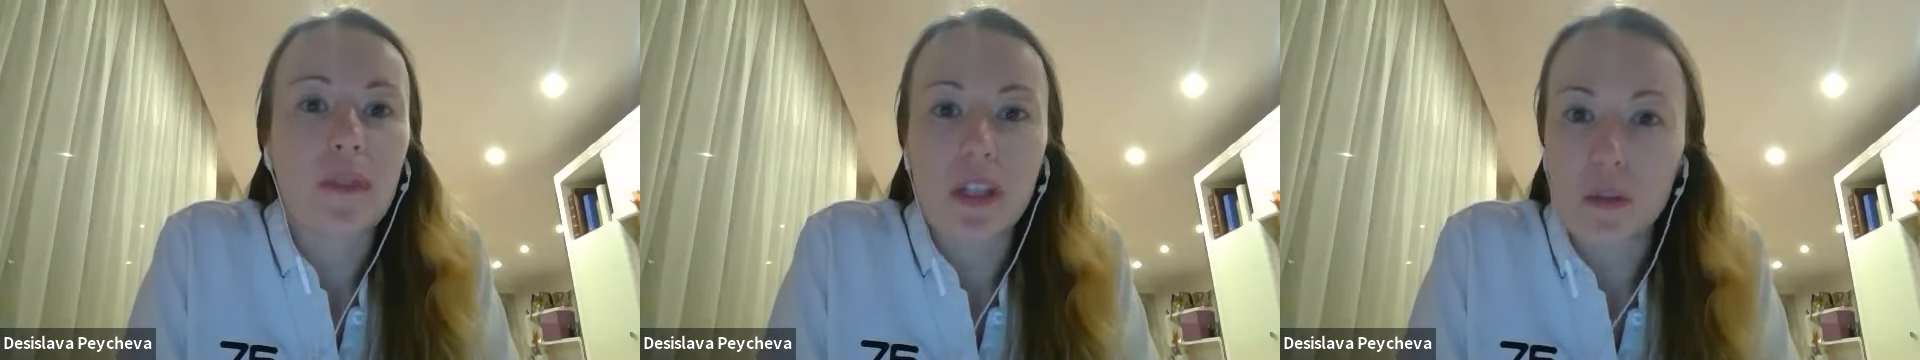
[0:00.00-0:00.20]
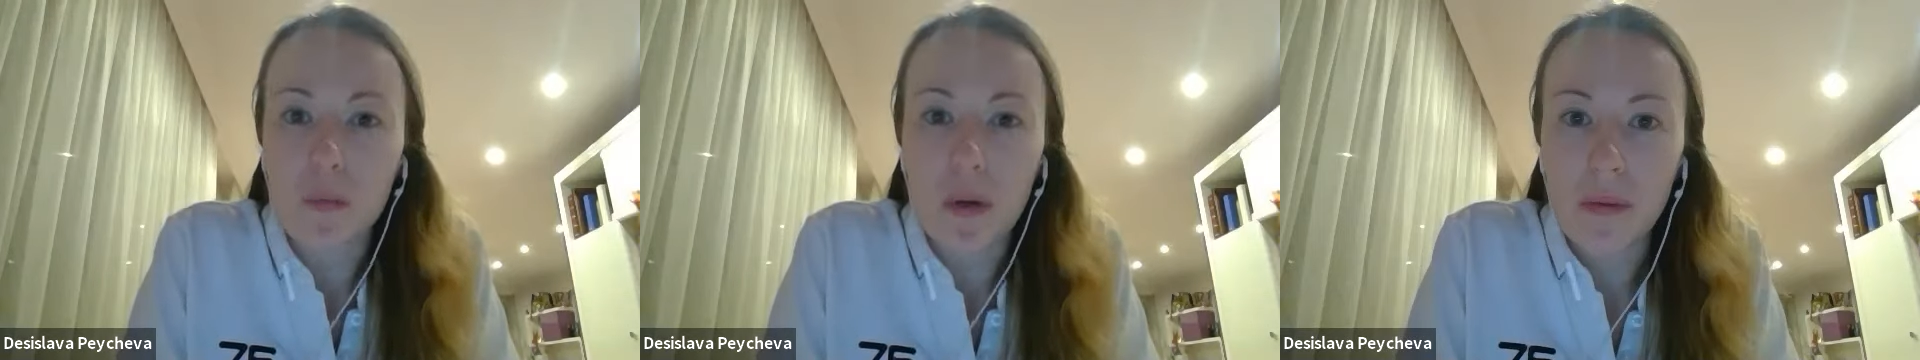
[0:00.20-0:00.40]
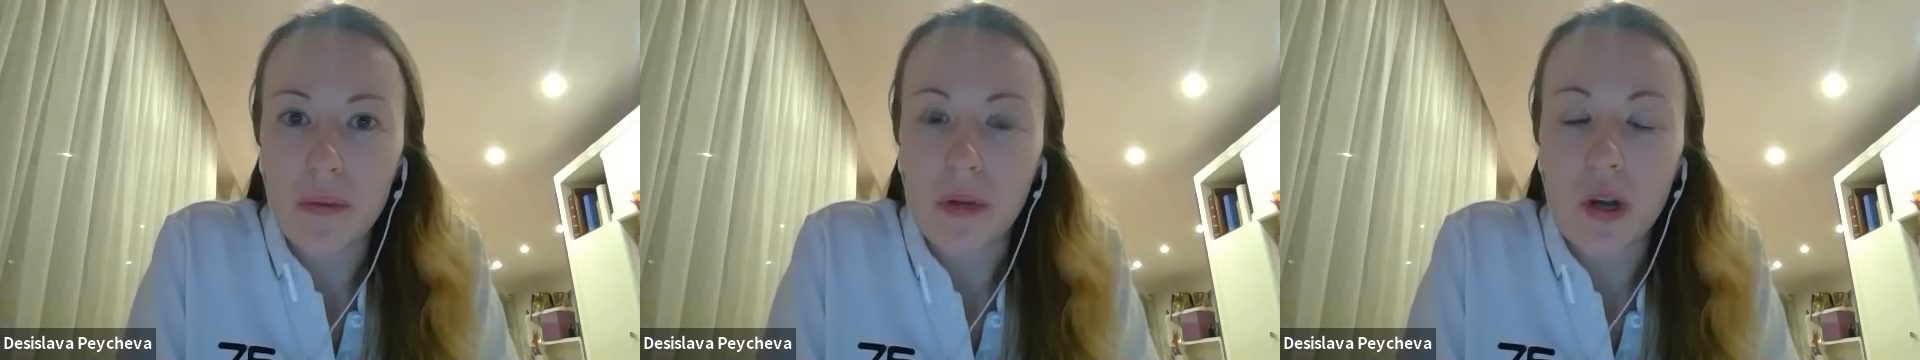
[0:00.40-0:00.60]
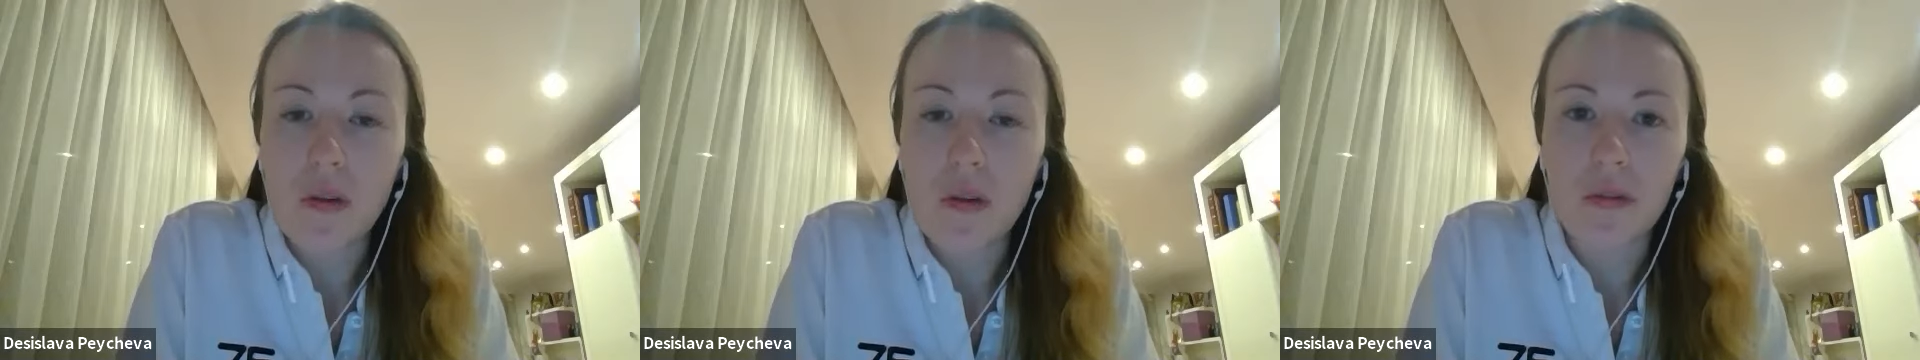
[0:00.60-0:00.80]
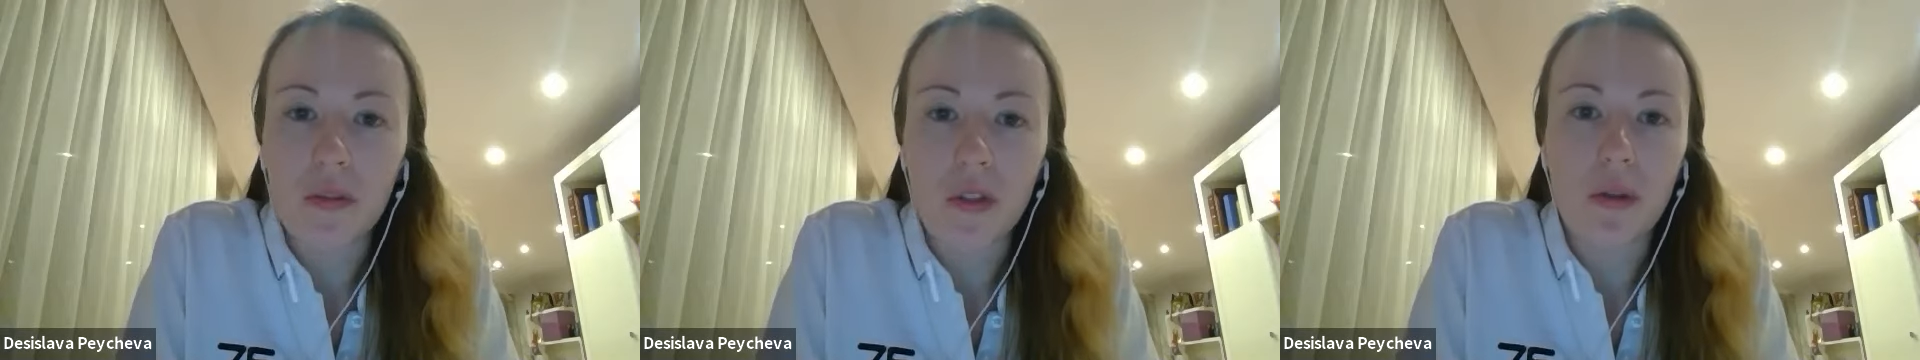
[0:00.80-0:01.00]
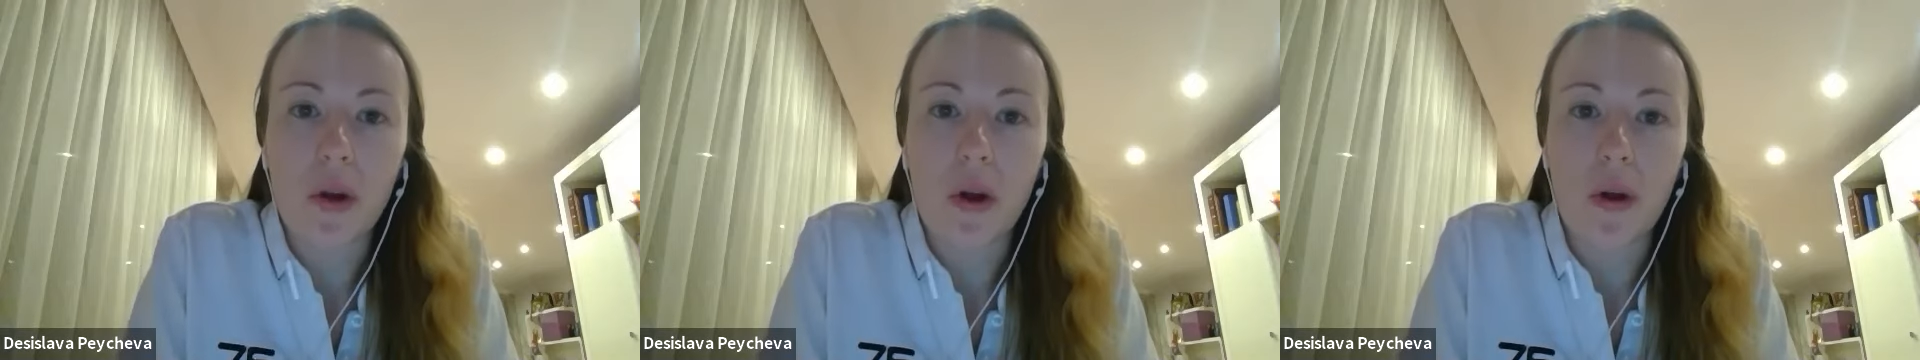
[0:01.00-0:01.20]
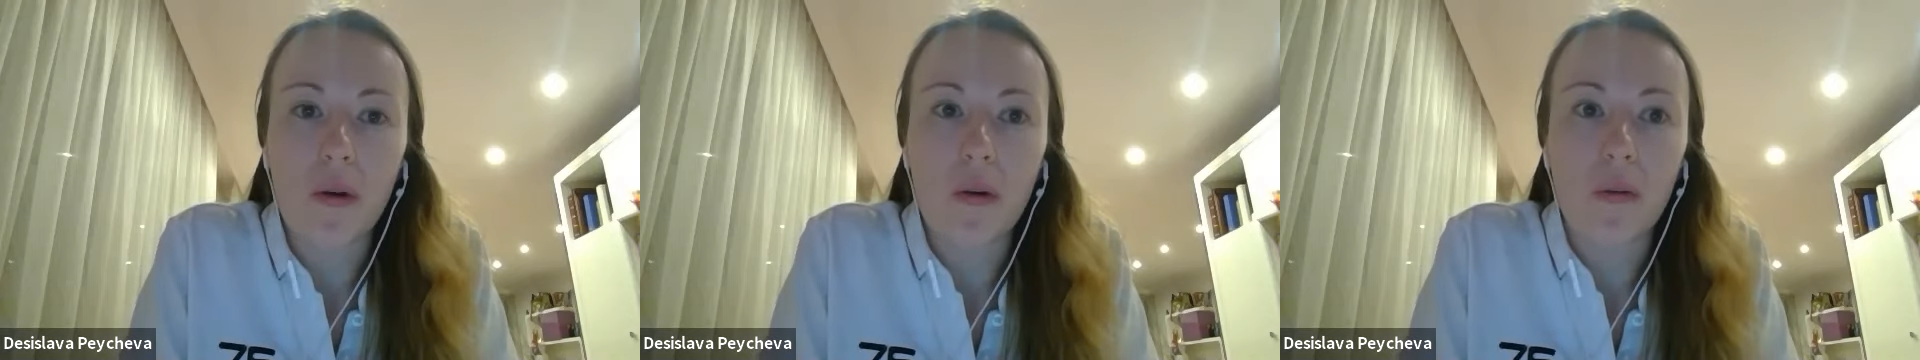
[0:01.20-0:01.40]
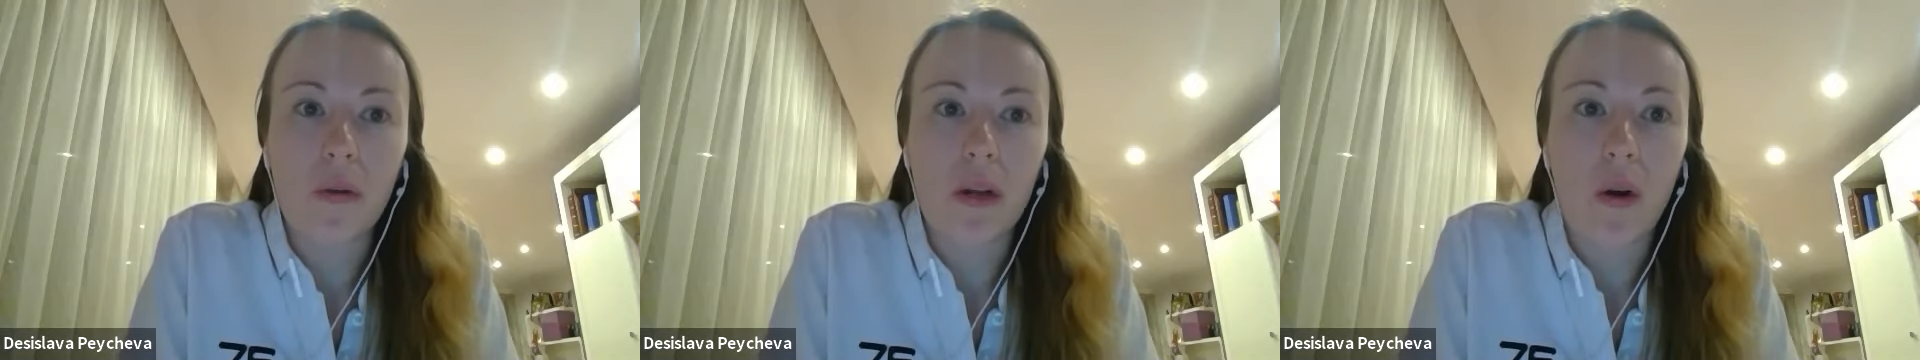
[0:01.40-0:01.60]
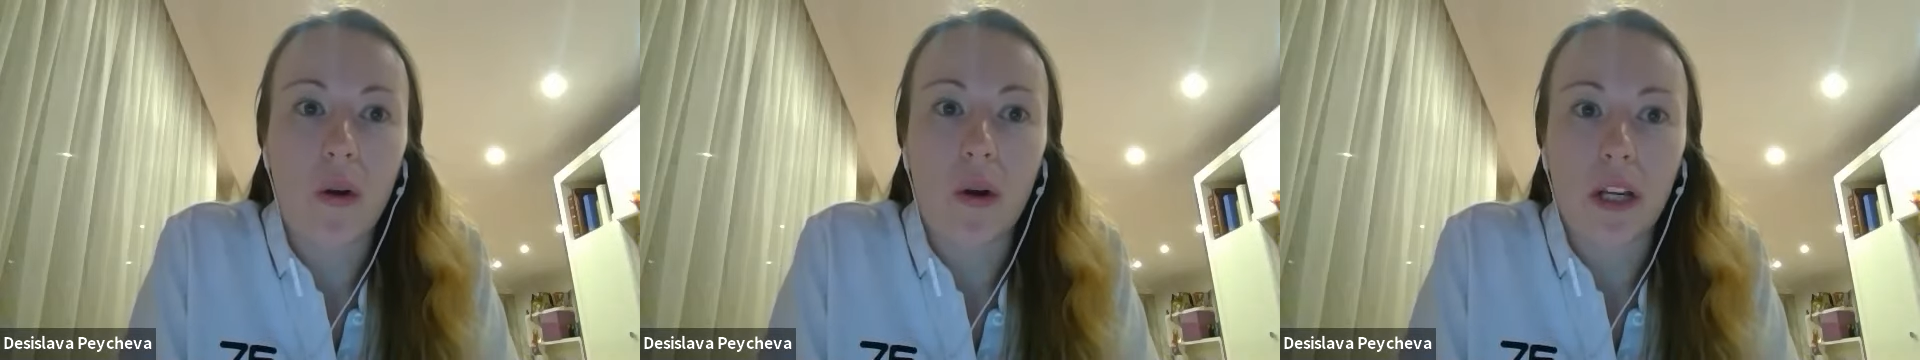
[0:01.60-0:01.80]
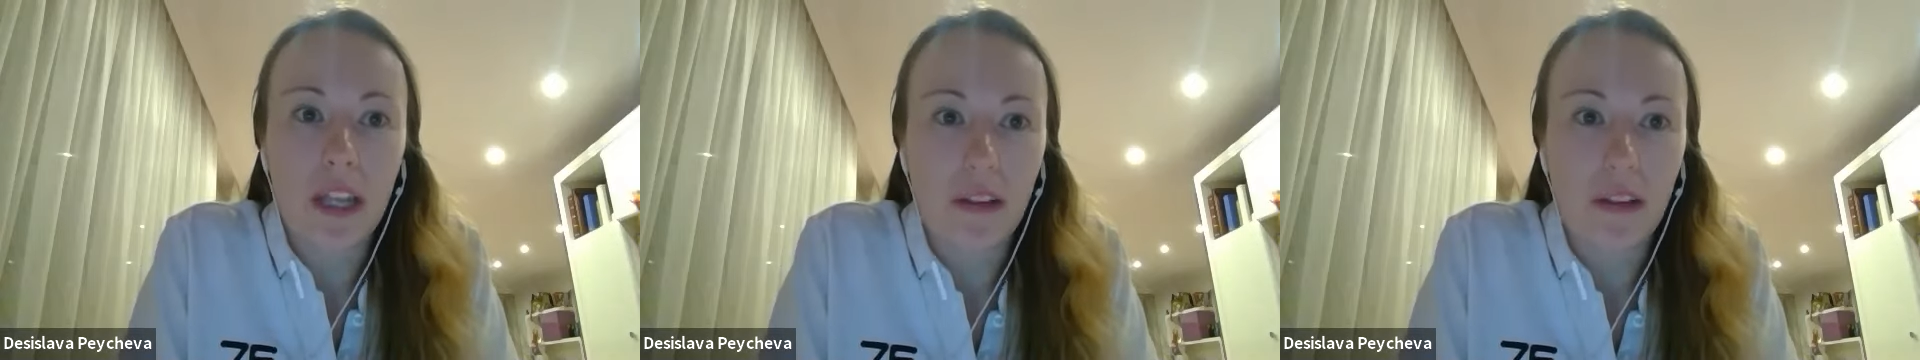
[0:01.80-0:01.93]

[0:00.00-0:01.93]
as probably all of you know or